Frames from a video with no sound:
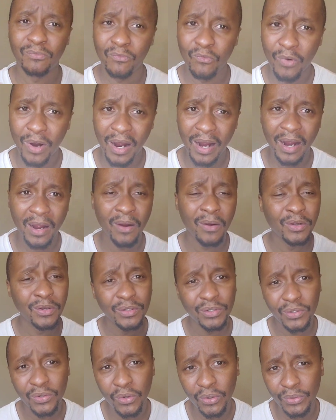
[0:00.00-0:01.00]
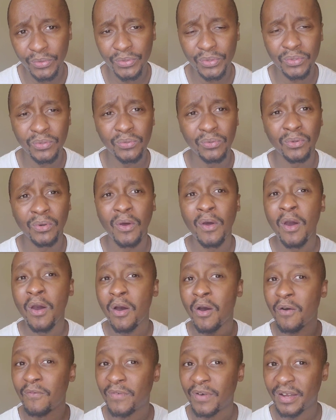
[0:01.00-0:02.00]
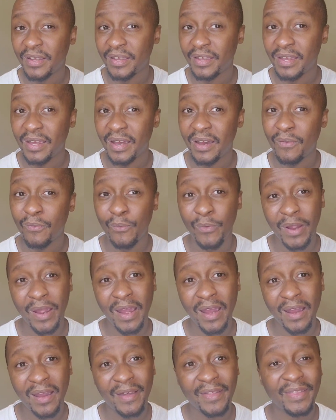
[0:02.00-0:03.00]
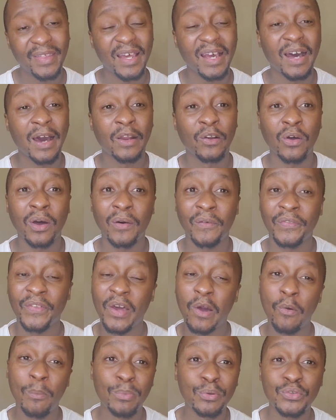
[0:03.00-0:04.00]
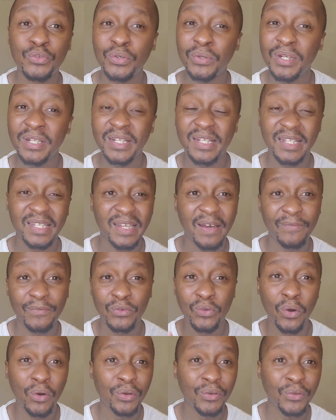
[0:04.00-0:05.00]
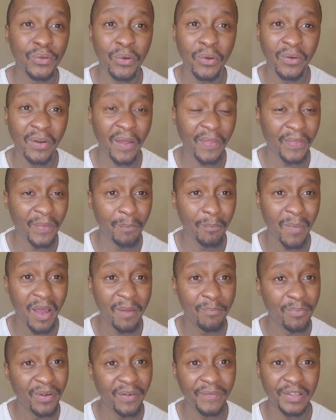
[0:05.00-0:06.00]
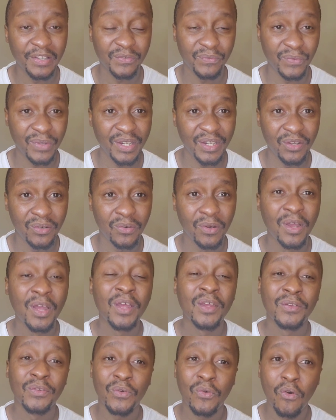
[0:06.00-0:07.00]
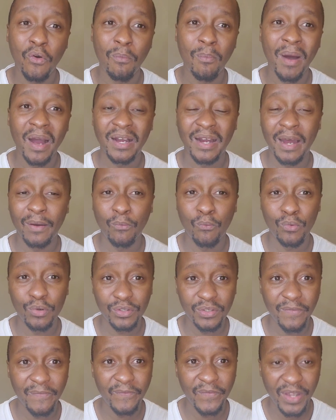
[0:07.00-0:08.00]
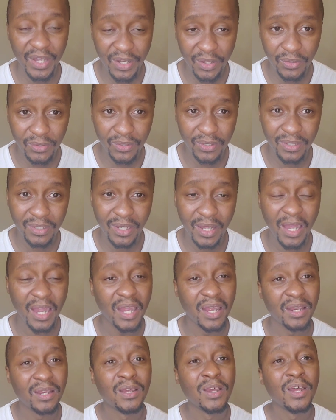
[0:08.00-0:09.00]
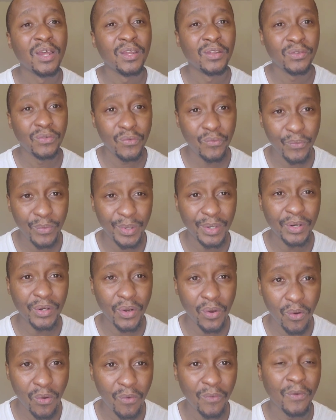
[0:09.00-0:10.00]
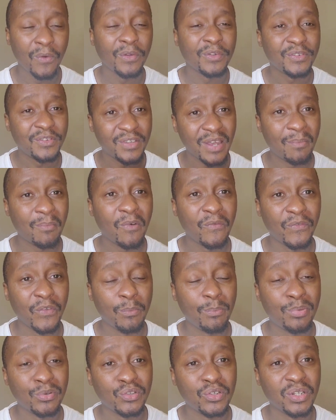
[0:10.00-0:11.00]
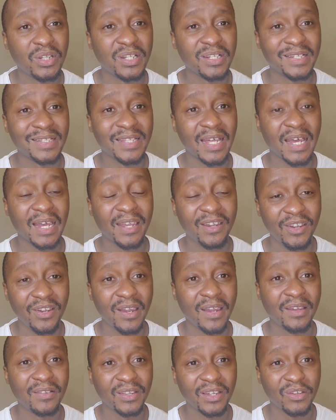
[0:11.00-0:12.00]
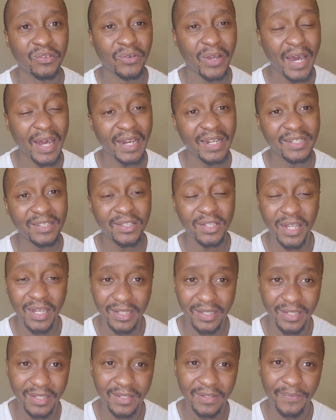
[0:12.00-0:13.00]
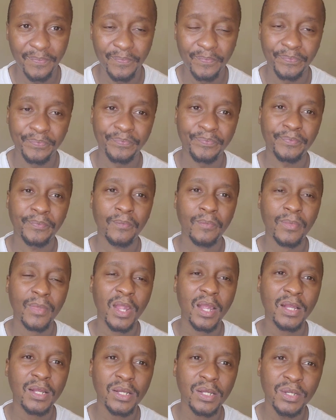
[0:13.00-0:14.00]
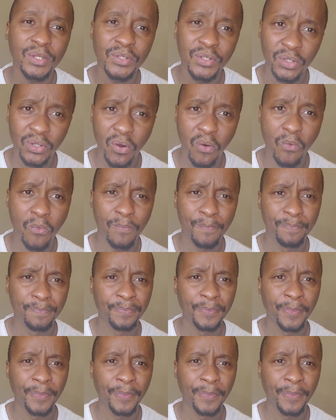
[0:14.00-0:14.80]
work, go to school over here where there are the opportunities I've told you on my previous video. You go back and watch them videos and you will know some of the opportunities that are here in the United States. So,